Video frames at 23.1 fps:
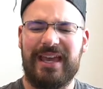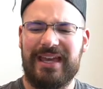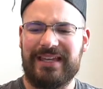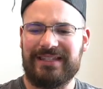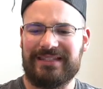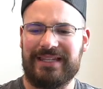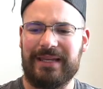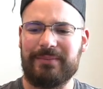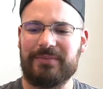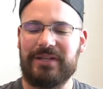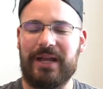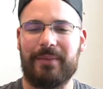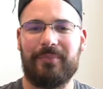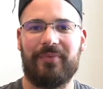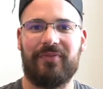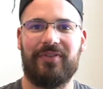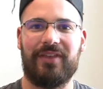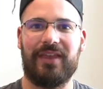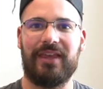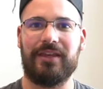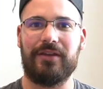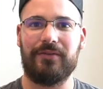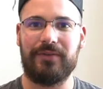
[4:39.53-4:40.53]
Same type of
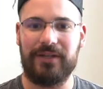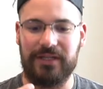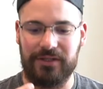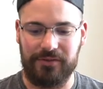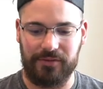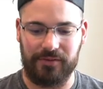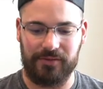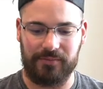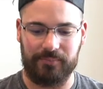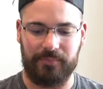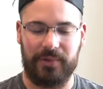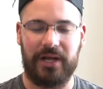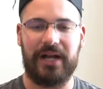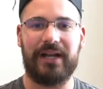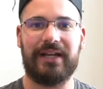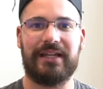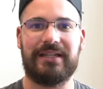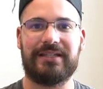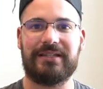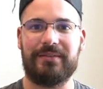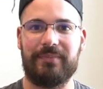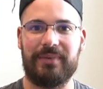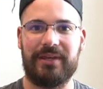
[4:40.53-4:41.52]
thing, you need your body
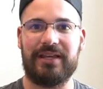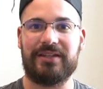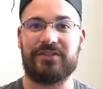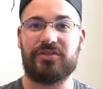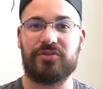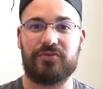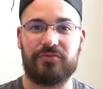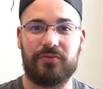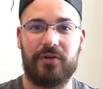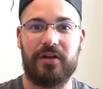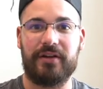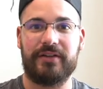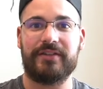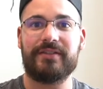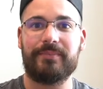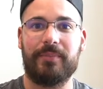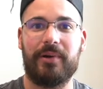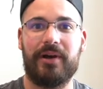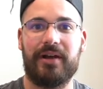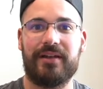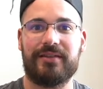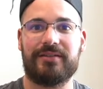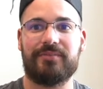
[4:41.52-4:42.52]
to be as strong as
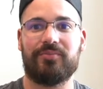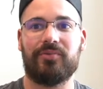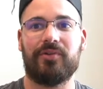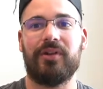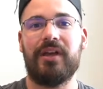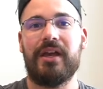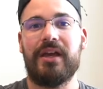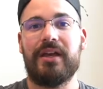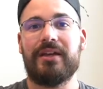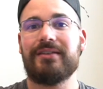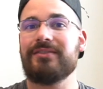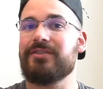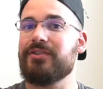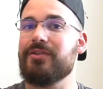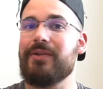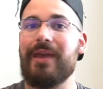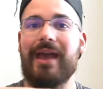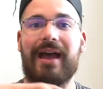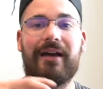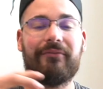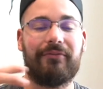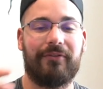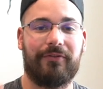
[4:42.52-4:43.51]
possible so you
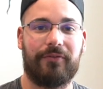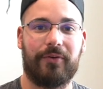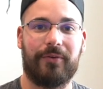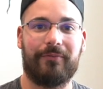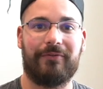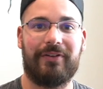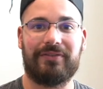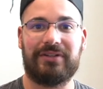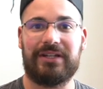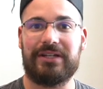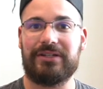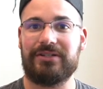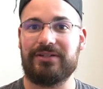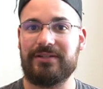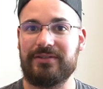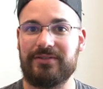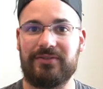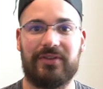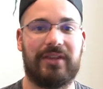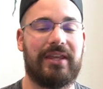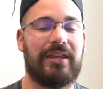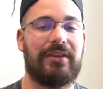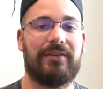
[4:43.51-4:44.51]
have a firm foundation
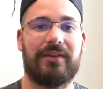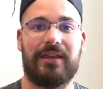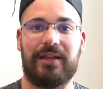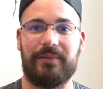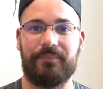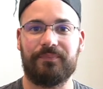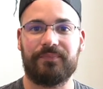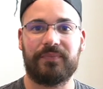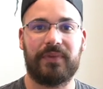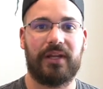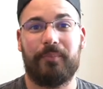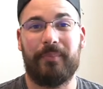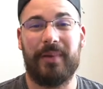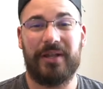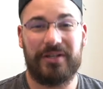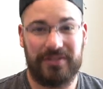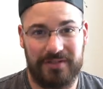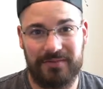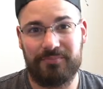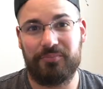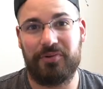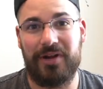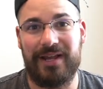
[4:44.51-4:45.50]
so that you can
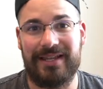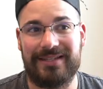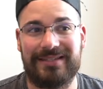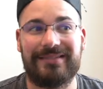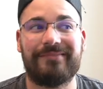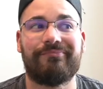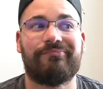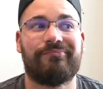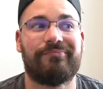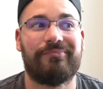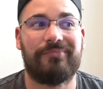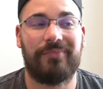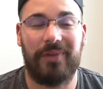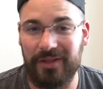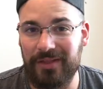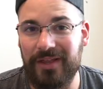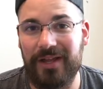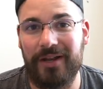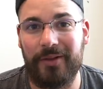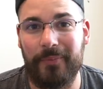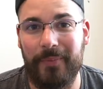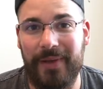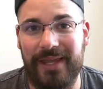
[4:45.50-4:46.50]
bench press a
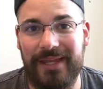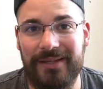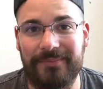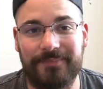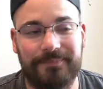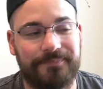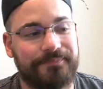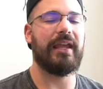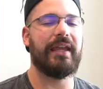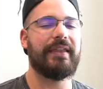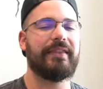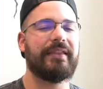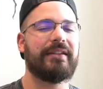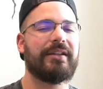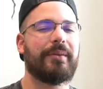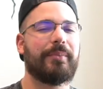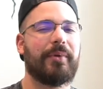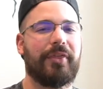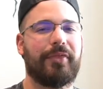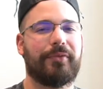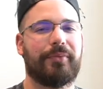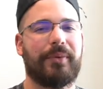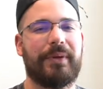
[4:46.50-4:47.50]
lot of weight. And then
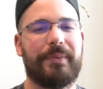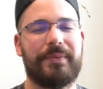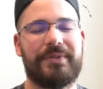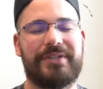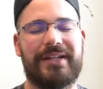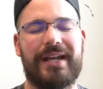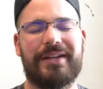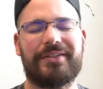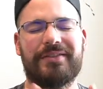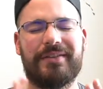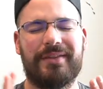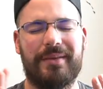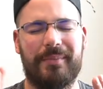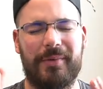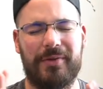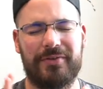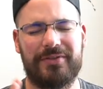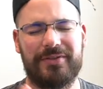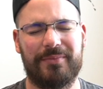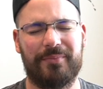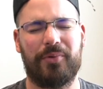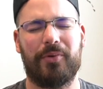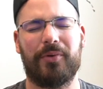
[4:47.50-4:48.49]
number three, which is actually the
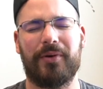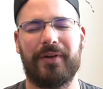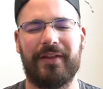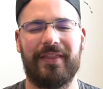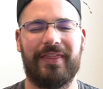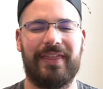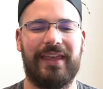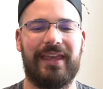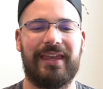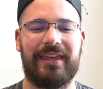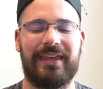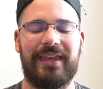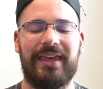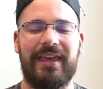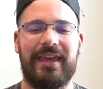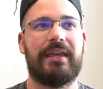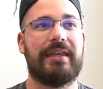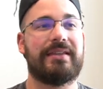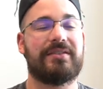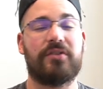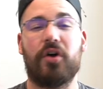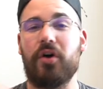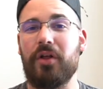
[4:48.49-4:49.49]
most important thing,
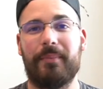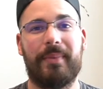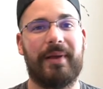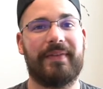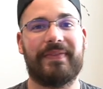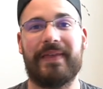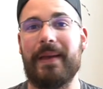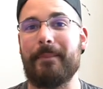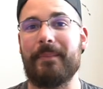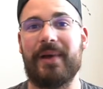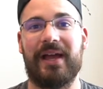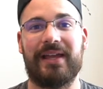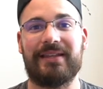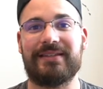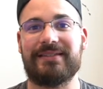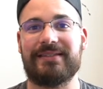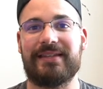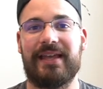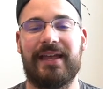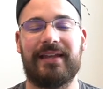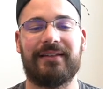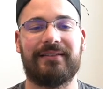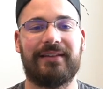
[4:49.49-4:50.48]
is all about that
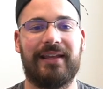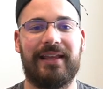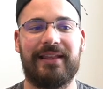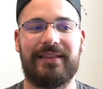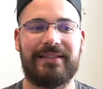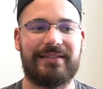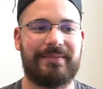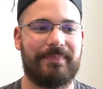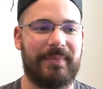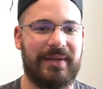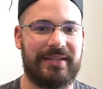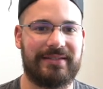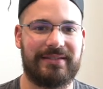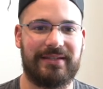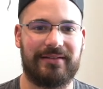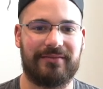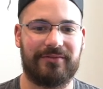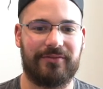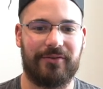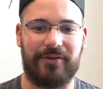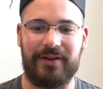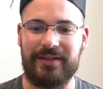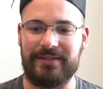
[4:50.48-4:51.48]
mindset. And this might
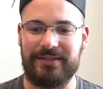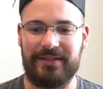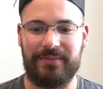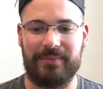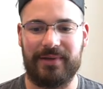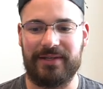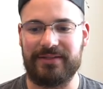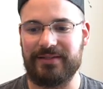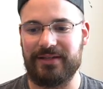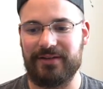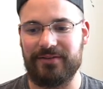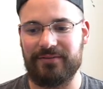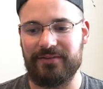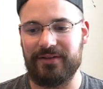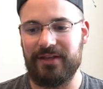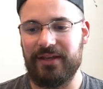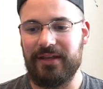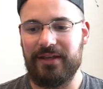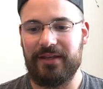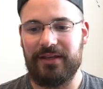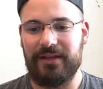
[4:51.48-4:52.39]
sound crazy, it might sound,